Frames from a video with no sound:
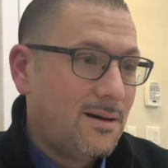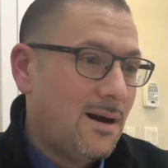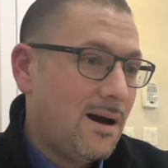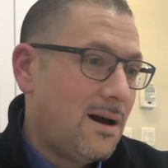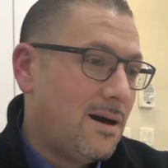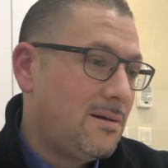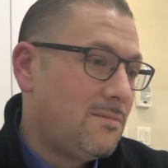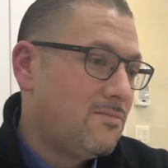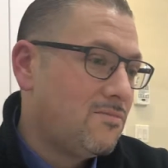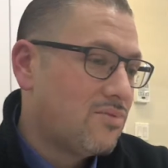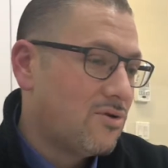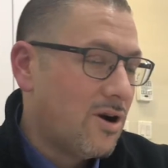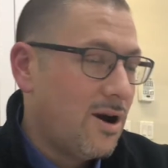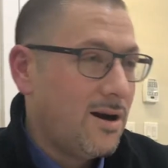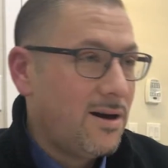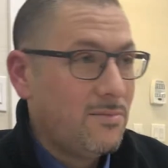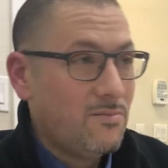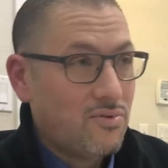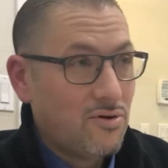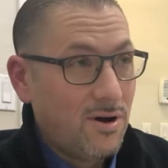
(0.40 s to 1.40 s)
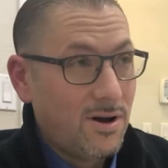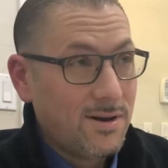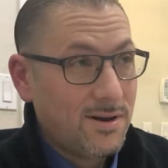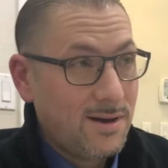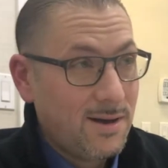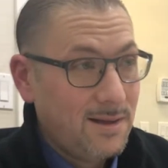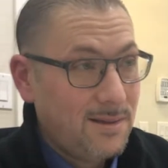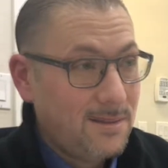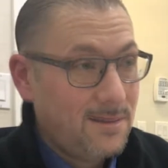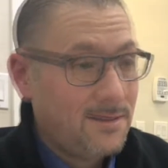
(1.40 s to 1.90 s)
I'm Brian
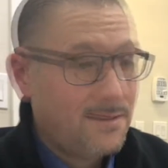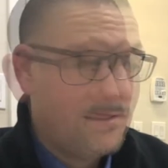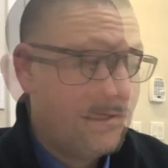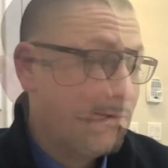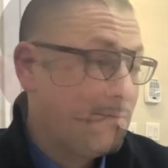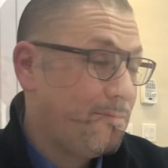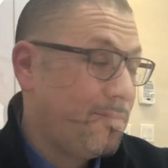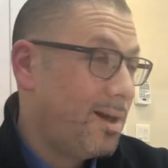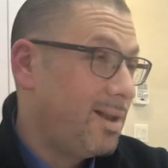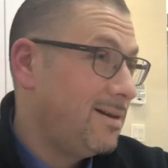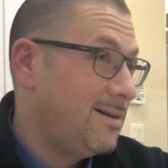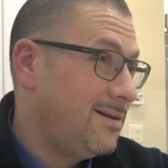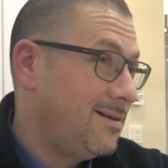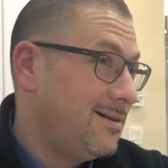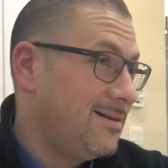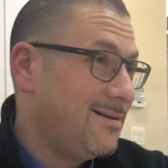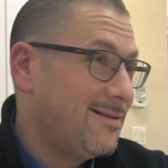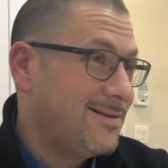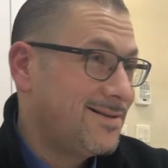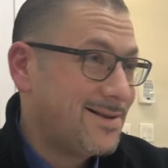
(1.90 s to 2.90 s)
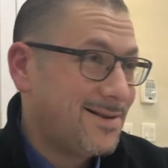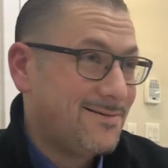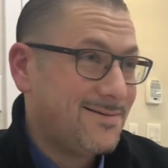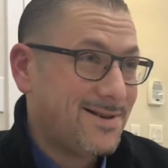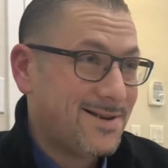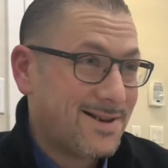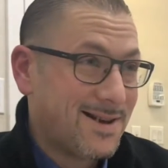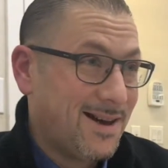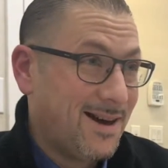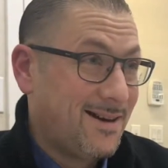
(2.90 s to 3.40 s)
Prutkin. For many years I
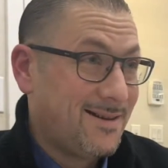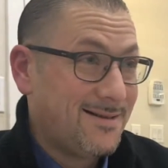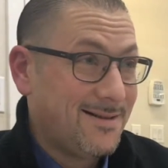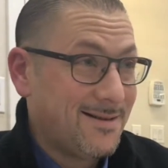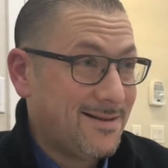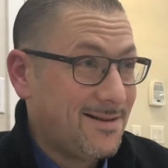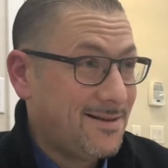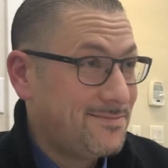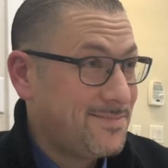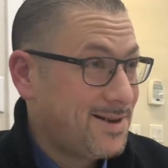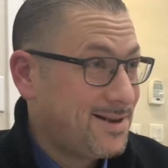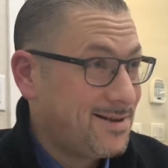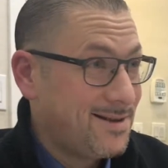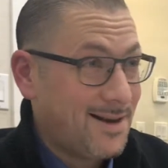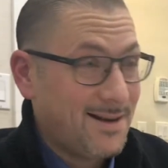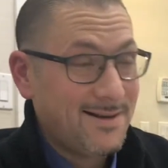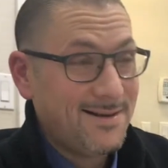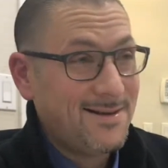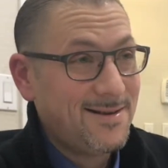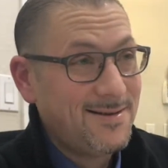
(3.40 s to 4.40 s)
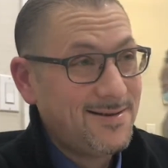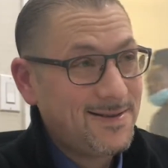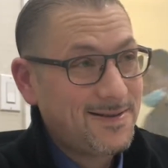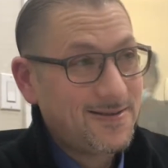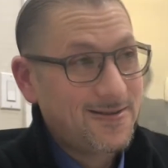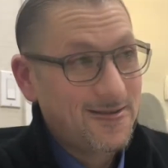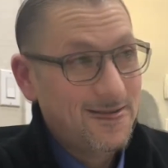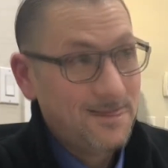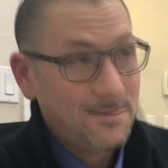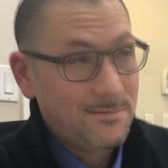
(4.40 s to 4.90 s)
was scared to come to
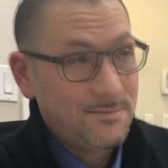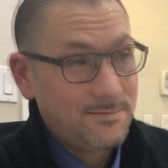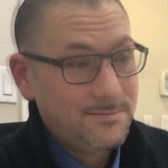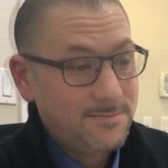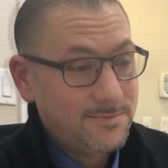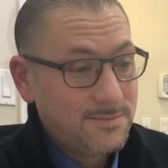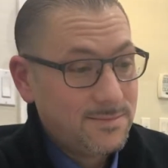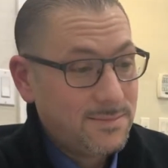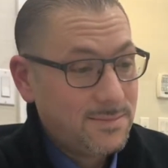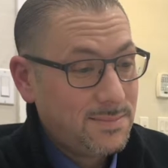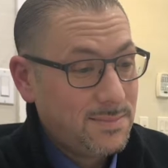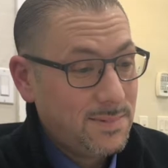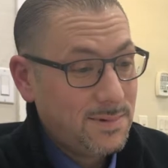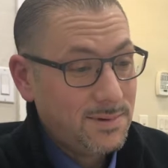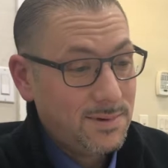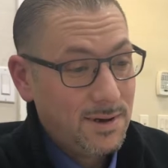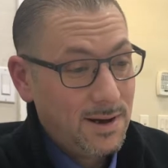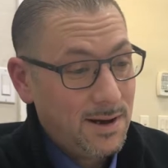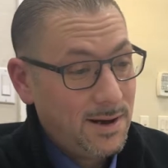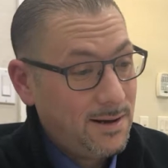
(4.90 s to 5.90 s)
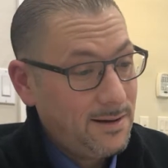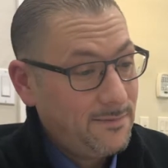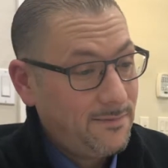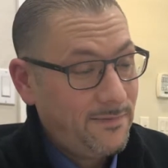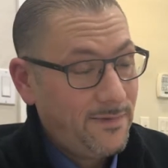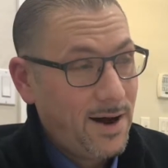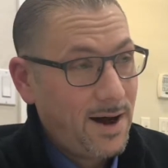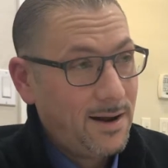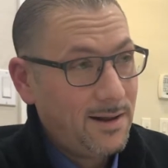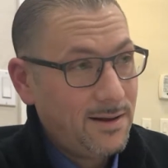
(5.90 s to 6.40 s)
dentists. I
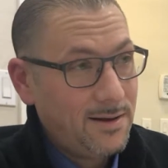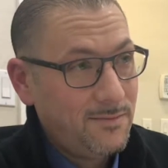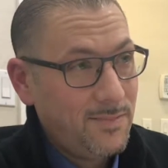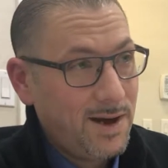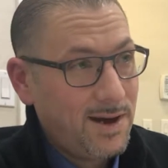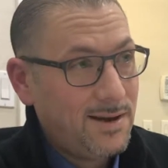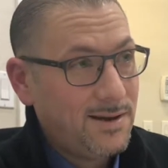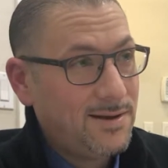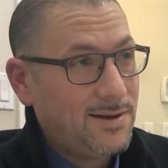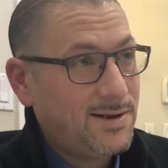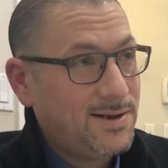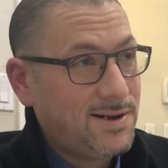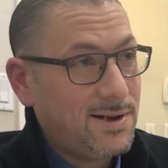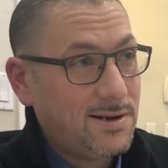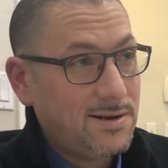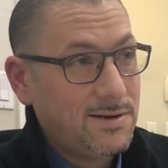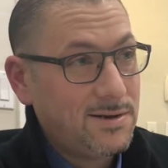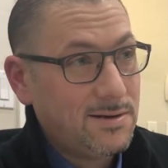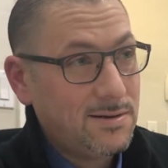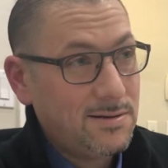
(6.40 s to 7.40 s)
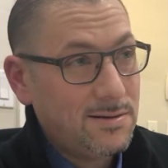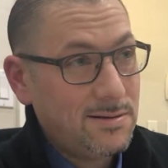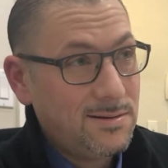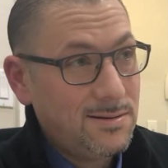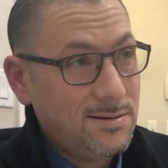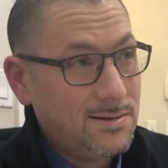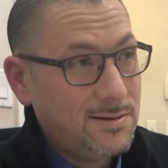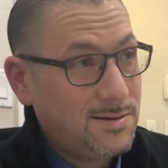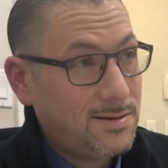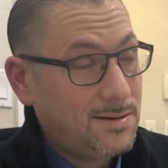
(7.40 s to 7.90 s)
finally made a decision
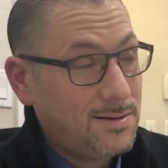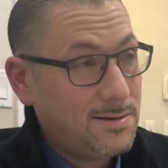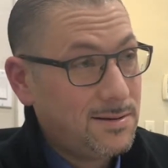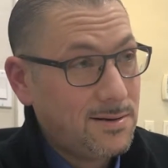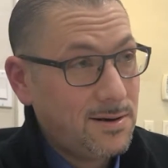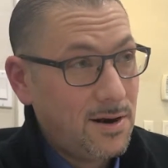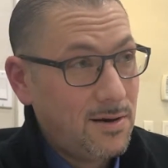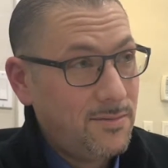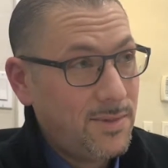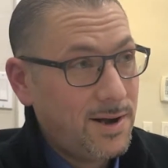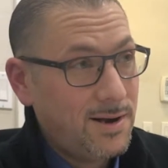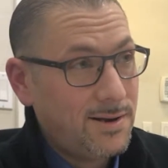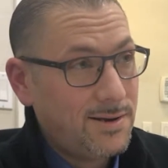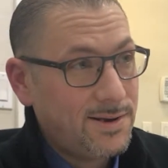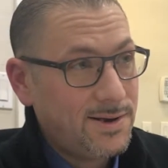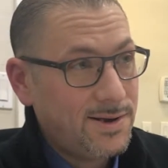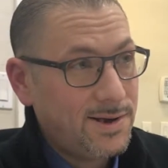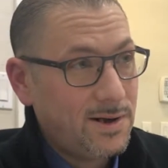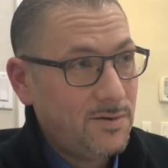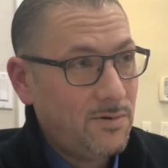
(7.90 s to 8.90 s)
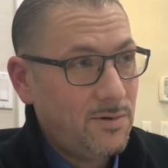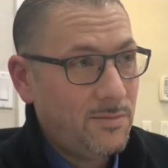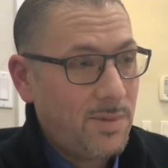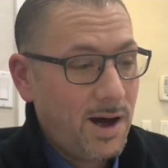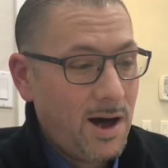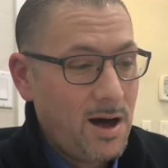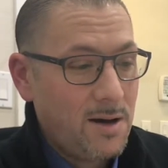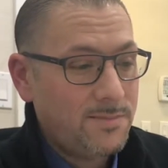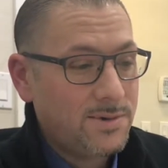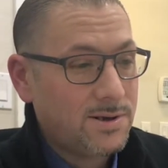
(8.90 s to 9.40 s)
to come in and see what
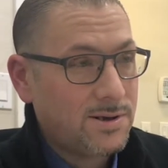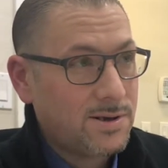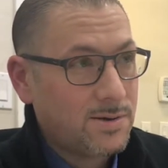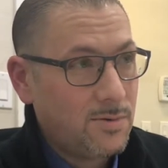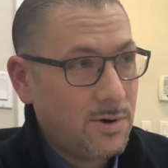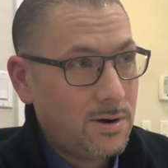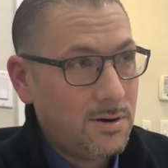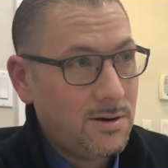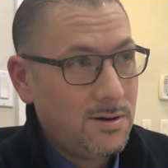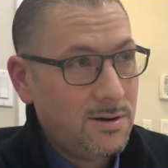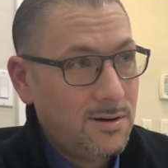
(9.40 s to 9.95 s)
my options were.